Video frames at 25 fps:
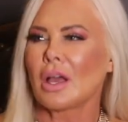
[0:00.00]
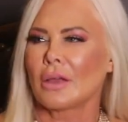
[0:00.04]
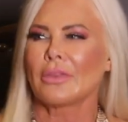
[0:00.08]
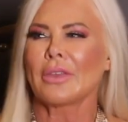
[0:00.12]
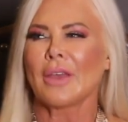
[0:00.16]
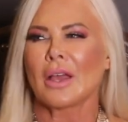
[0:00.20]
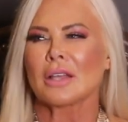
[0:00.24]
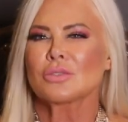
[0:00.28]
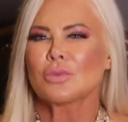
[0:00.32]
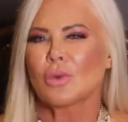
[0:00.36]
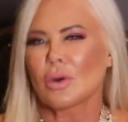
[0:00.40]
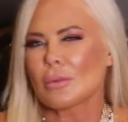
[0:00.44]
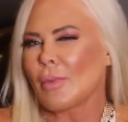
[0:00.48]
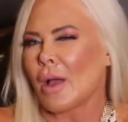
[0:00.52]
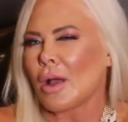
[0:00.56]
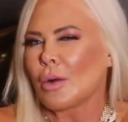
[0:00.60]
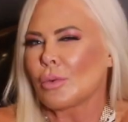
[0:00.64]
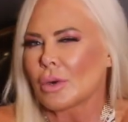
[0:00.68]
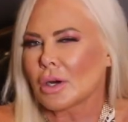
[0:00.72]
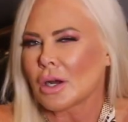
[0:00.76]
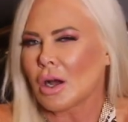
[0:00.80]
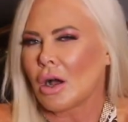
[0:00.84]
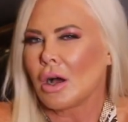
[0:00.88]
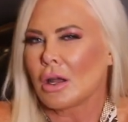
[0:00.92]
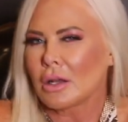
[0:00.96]
that's where my
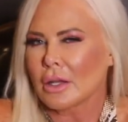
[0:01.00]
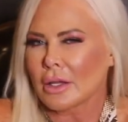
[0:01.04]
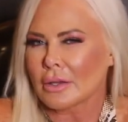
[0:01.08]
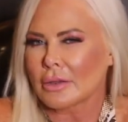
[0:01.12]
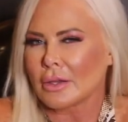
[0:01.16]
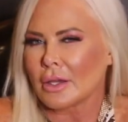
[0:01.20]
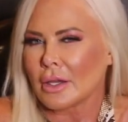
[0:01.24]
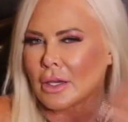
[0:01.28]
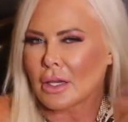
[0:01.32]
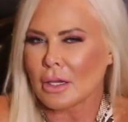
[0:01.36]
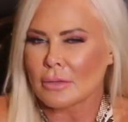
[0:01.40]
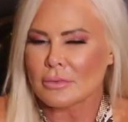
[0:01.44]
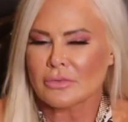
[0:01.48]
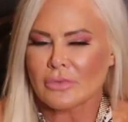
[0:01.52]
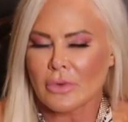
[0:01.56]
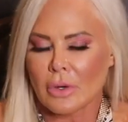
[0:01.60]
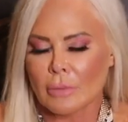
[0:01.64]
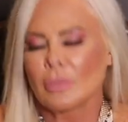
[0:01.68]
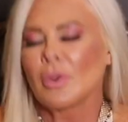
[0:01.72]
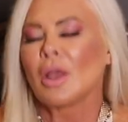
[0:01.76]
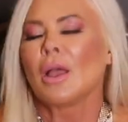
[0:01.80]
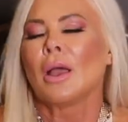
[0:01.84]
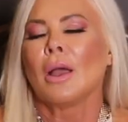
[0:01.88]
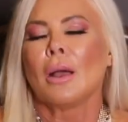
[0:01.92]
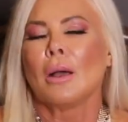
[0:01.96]
workaholic thing comes
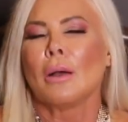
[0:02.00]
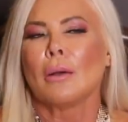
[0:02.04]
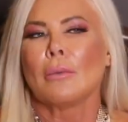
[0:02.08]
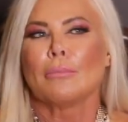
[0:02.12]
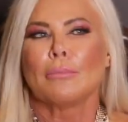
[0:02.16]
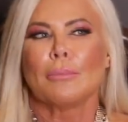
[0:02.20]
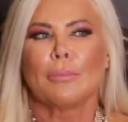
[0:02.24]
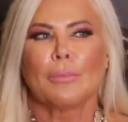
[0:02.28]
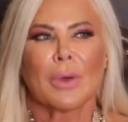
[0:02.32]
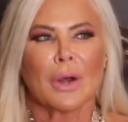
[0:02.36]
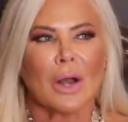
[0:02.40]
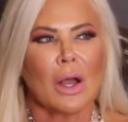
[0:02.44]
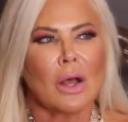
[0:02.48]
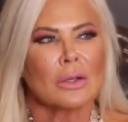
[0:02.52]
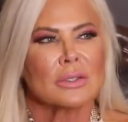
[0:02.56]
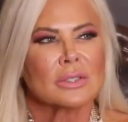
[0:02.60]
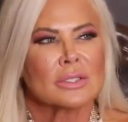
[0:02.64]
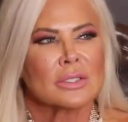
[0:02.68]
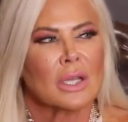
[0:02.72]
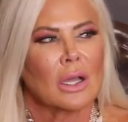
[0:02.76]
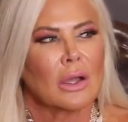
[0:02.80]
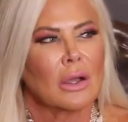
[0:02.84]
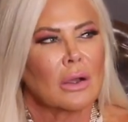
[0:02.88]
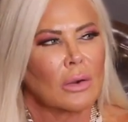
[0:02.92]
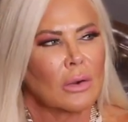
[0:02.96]
from. But
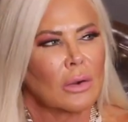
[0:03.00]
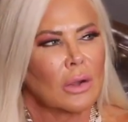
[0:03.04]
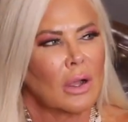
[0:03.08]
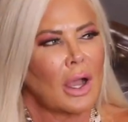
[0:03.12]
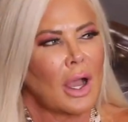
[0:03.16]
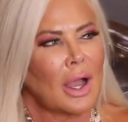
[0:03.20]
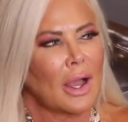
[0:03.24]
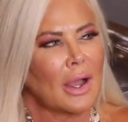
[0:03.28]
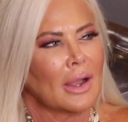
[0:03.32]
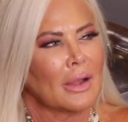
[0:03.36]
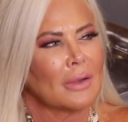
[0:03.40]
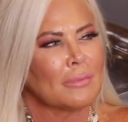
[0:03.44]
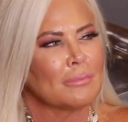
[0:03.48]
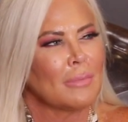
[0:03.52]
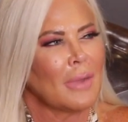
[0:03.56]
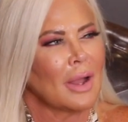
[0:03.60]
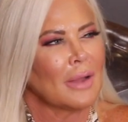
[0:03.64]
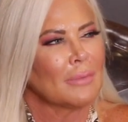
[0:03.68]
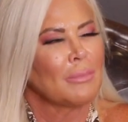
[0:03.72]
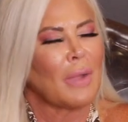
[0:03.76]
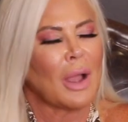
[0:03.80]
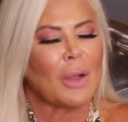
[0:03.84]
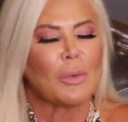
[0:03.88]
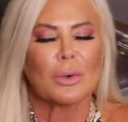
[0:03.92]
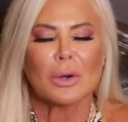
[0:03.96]
also,
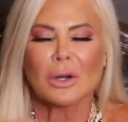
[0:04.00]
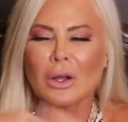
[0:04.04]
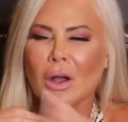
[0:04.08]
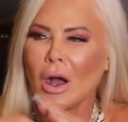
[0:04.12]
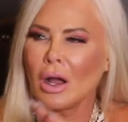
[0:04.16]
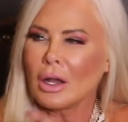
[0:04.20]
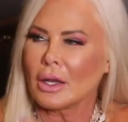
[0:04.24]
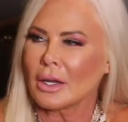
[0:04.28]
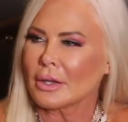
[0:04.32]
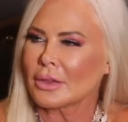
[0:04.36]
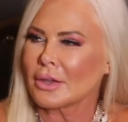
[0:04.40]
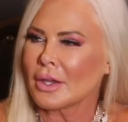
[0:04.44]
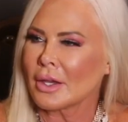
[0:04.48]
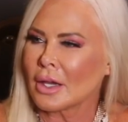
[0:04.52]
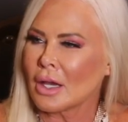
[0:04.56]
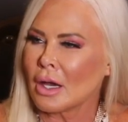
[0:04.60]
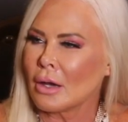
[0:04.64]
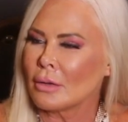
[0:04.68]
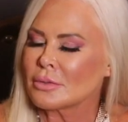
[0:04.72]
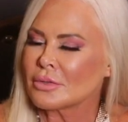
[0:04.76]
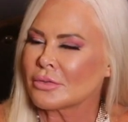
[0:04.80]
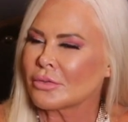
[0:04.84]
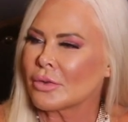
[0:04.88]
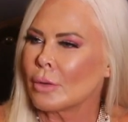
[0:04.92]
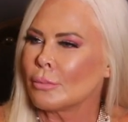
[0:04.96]
my workaholic thing
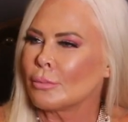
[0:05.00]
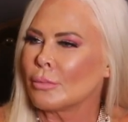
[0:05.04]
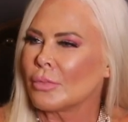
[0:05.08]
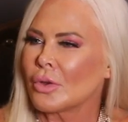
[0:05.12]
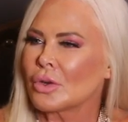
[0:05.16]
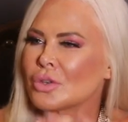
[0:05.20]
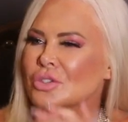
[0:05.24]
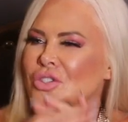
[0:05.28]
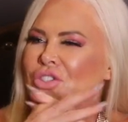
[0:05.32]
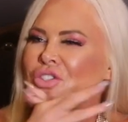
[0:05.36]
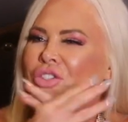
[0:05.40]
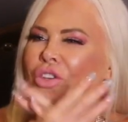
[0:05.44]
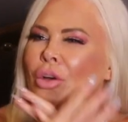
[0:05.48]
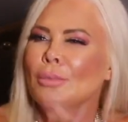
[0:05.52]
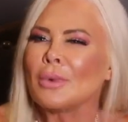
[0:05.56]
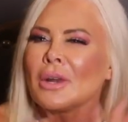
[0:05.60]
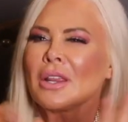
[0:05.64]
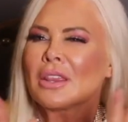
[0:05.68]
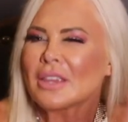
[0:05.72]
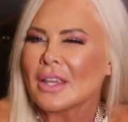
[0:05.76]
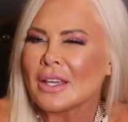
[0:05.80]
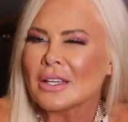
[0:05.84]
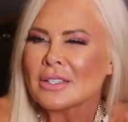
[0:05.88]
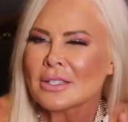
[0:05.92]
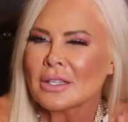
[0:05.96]
comes from, there's so many
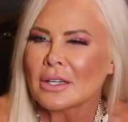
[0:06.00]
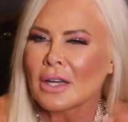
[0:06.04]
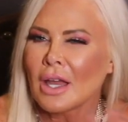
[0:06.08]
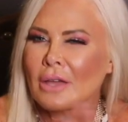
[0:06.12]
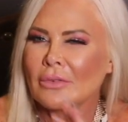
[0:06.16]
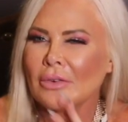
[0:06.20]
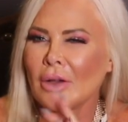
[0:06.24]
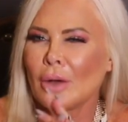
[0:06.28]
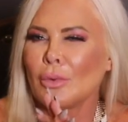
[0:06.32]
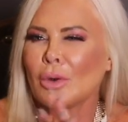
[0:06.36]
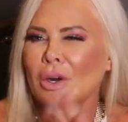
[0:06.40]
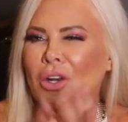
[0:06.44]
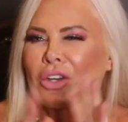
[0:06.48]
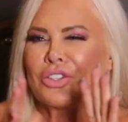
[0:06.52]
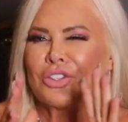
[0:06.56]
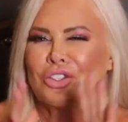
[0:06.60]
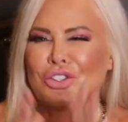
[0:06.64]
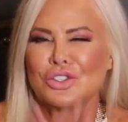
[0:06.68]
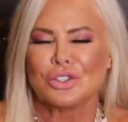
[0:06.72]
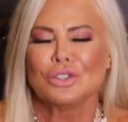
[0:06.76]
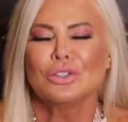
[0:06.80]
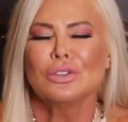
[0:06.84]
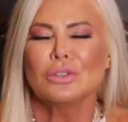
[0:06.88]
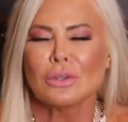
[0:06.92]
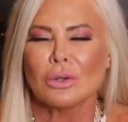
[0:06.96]
things in life I want
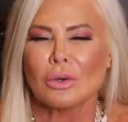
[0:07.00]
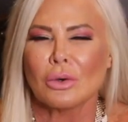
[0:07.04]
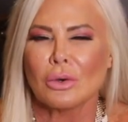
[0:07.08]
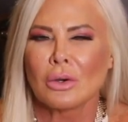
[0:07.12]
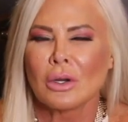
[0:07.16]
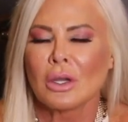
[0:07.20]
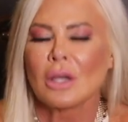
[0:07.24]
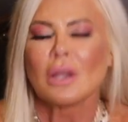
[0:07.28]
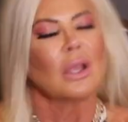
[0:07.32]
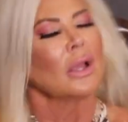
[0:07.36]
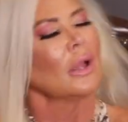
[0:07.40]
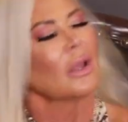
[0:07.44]
to do.